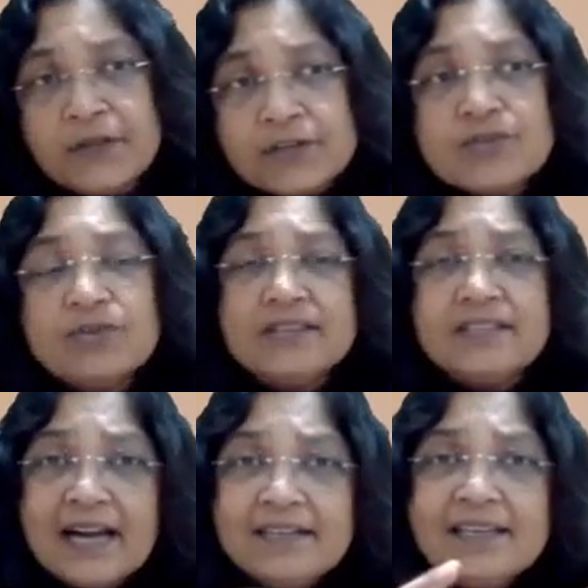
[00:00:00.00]
So
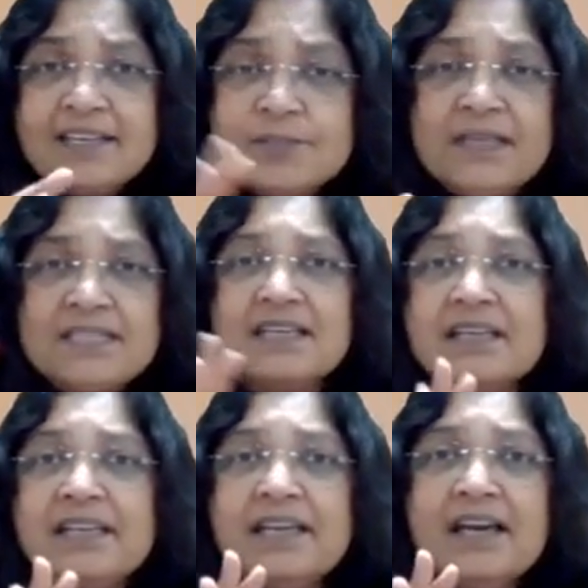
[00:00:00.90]
that is
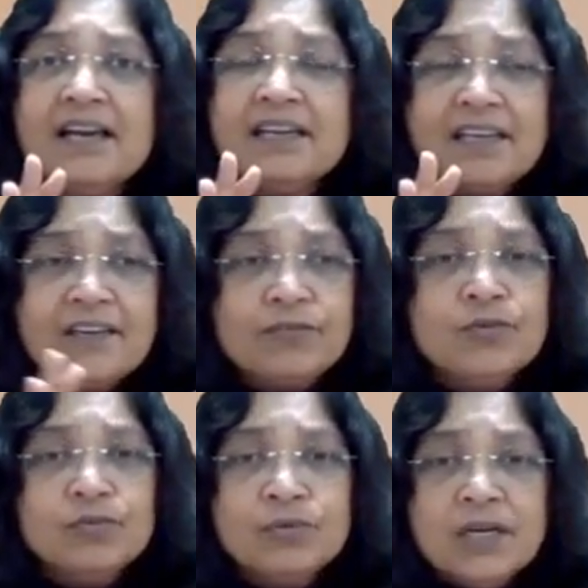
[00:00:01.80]
basically, I gave
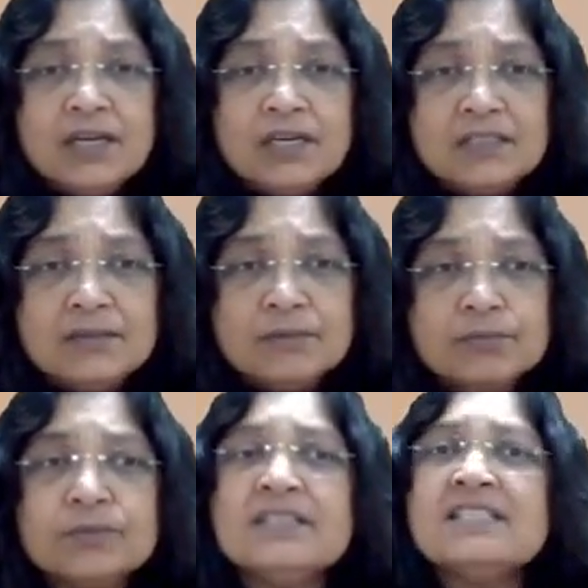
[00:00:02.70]
you a
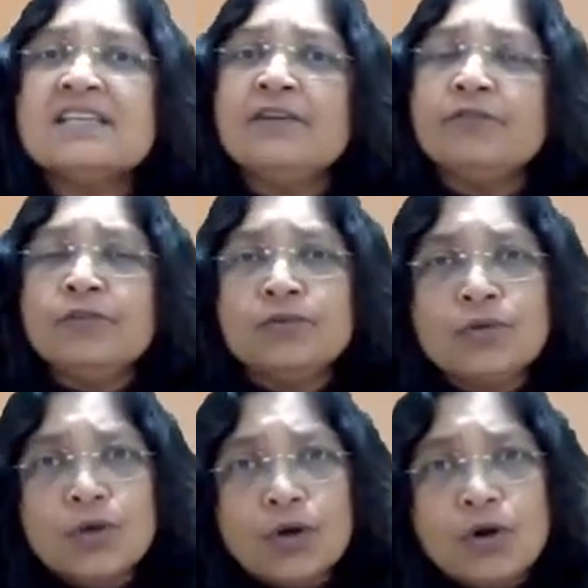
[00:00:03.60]
bird's eye
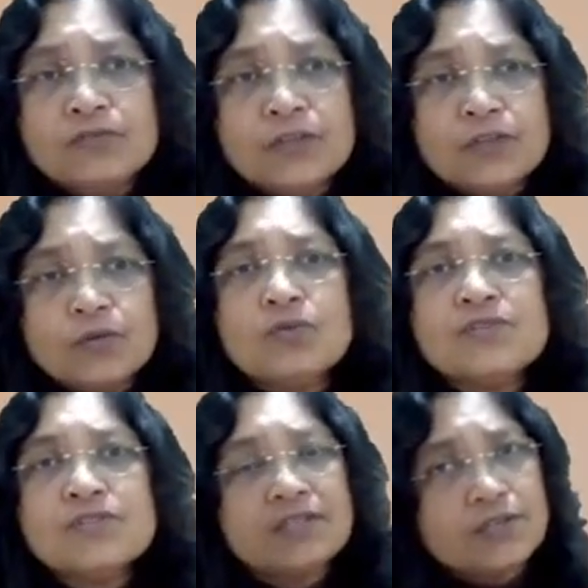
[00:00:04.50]
view of the core
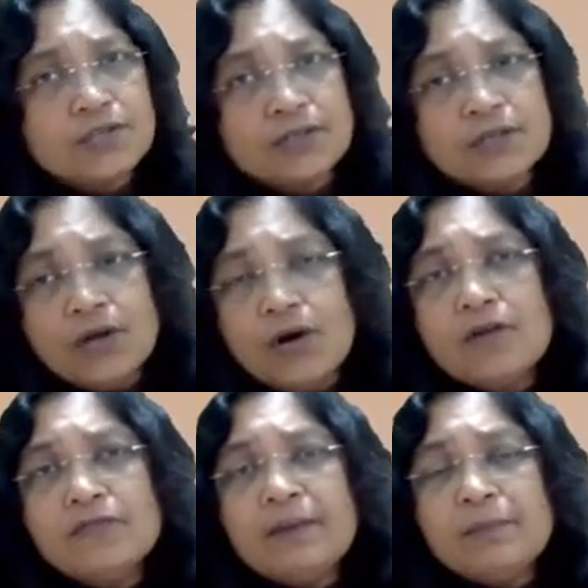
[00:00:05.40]
structure
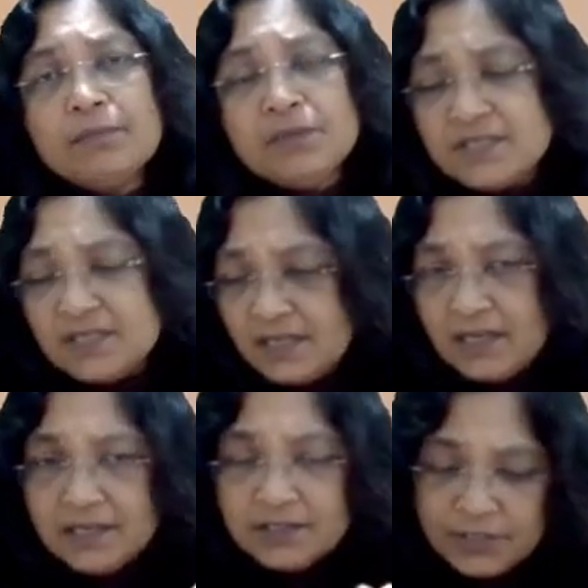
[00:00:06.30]
of MMPC
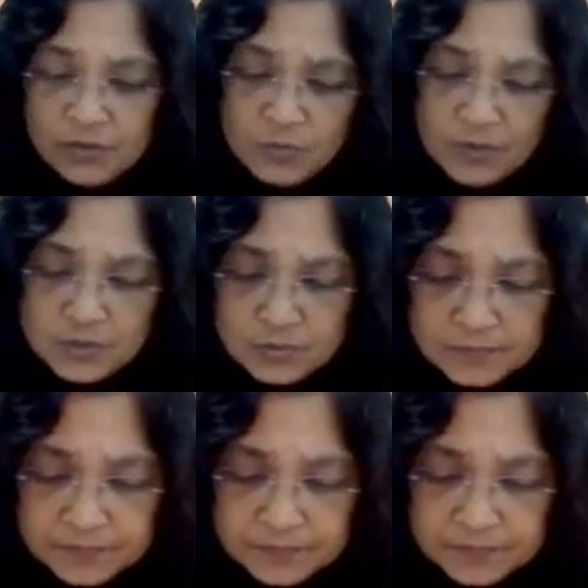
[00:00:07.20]
012.